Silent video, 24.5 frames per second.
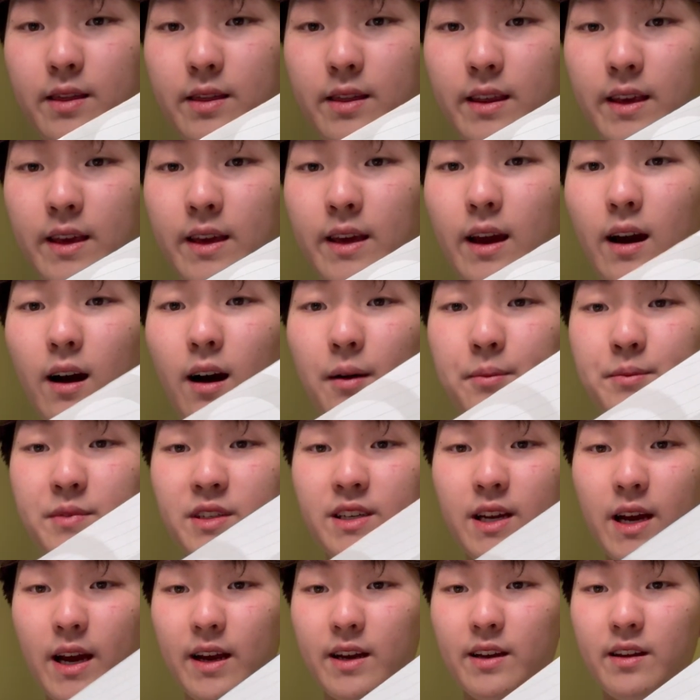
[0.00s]
the
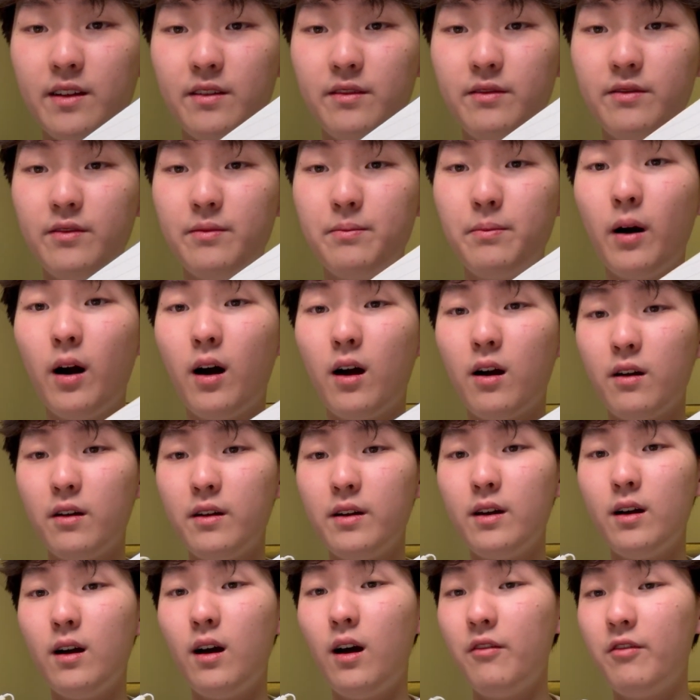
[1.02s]
objective part
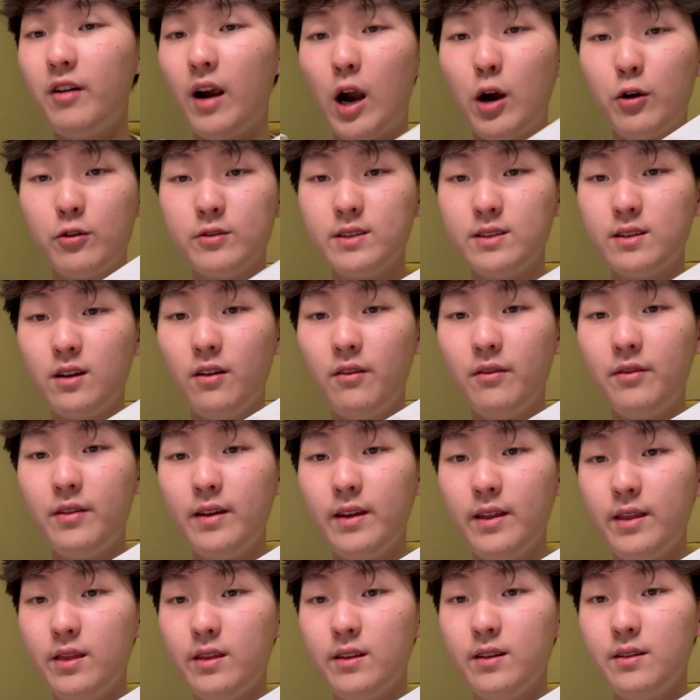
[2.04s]
of ourself
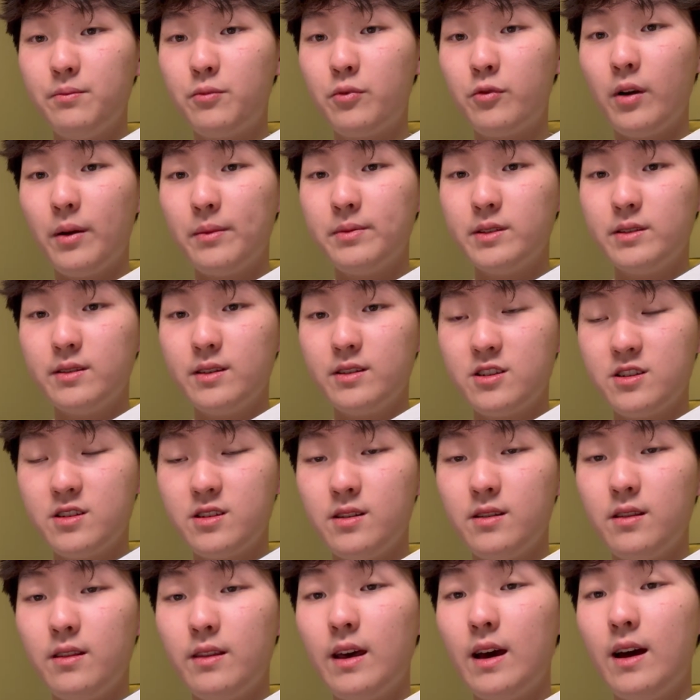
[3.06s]
in the
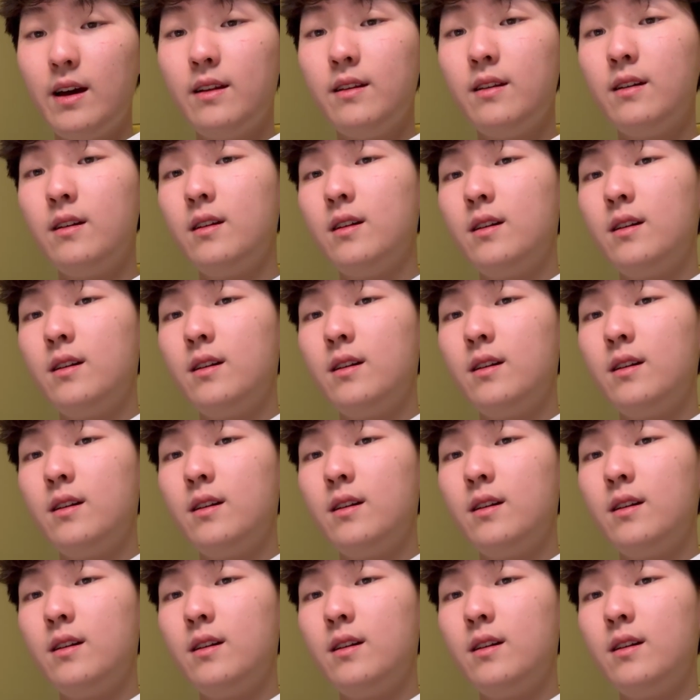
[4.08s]
preposition that,